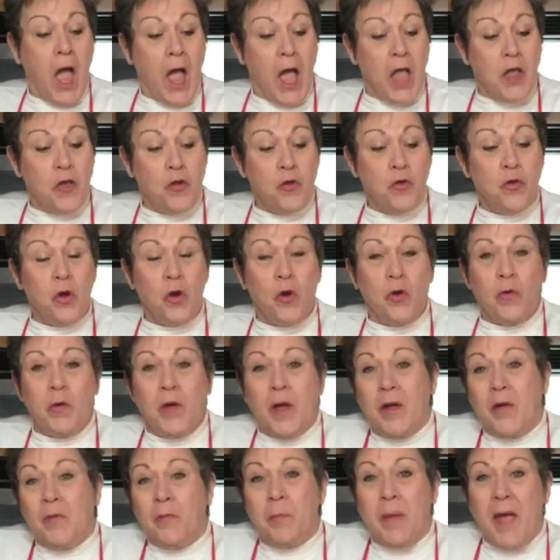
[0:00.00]
You know,
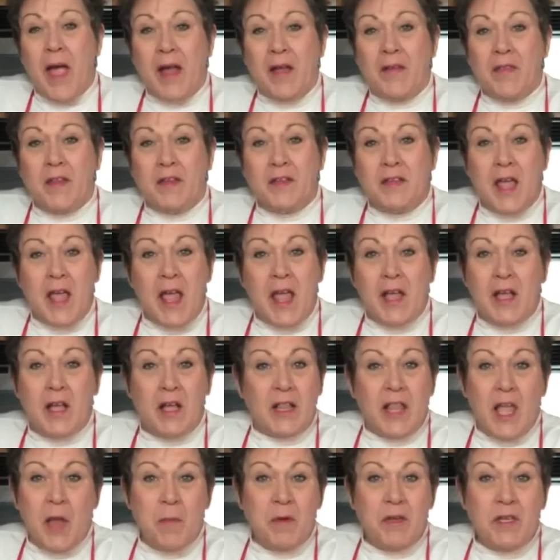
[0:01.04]
back in the day,
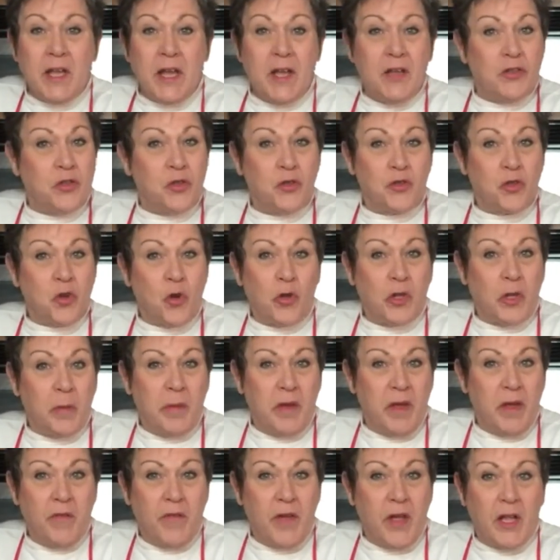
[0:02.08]
clementines used to only
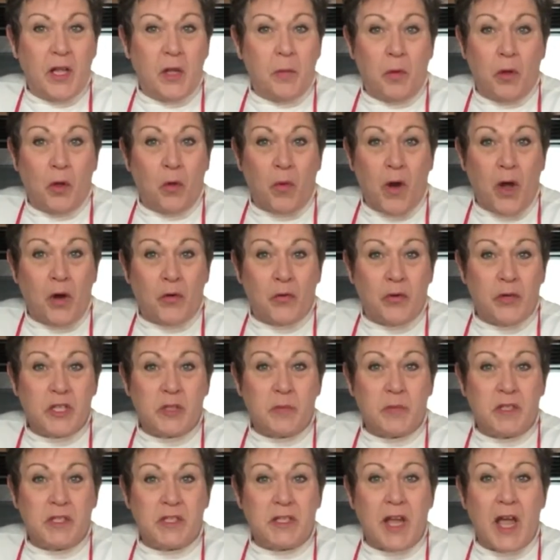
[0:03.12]
be available around
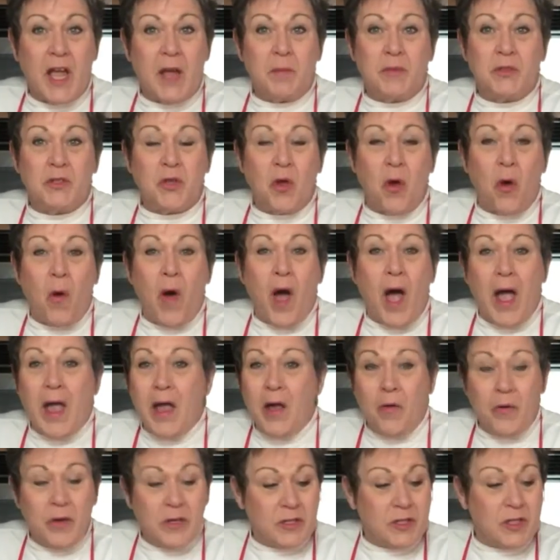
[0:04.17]
Christmas time, so I
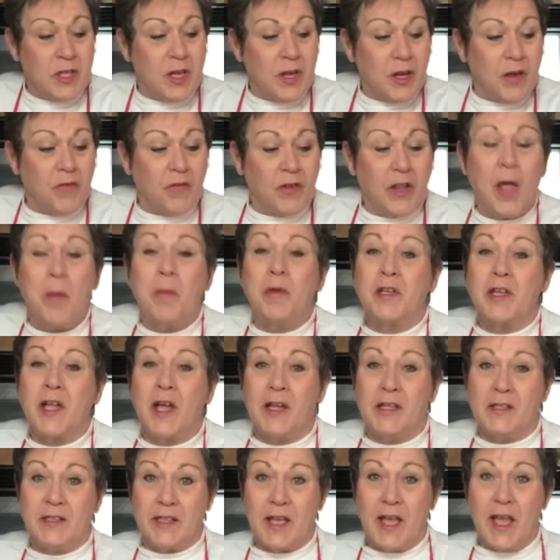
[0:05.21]
always think of
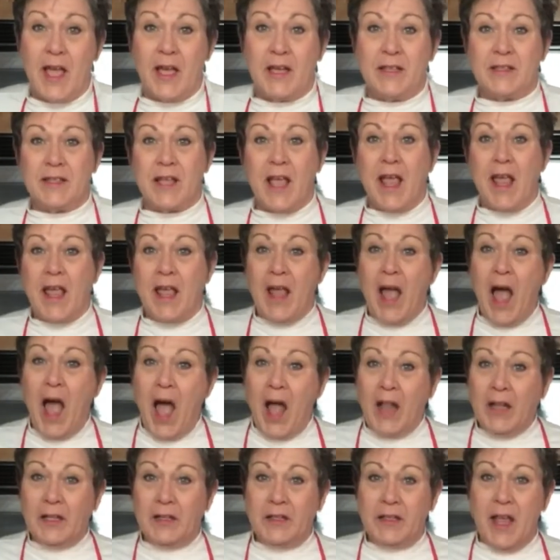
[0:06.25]
clementines as a
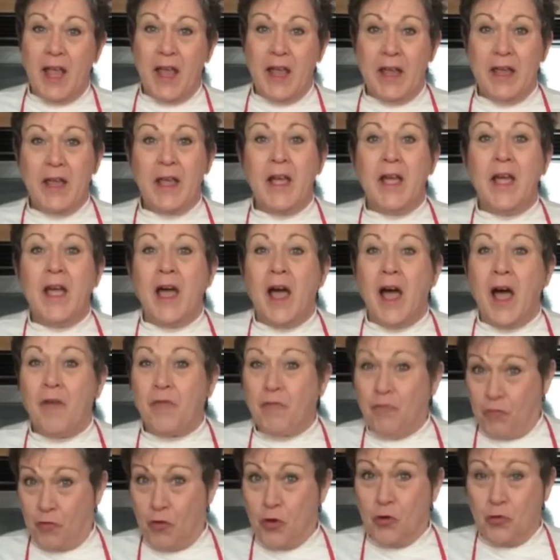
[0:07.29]
holiday
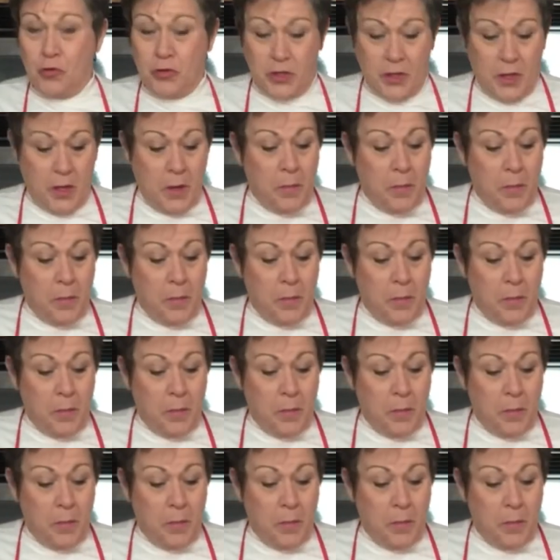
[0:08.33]
fruit.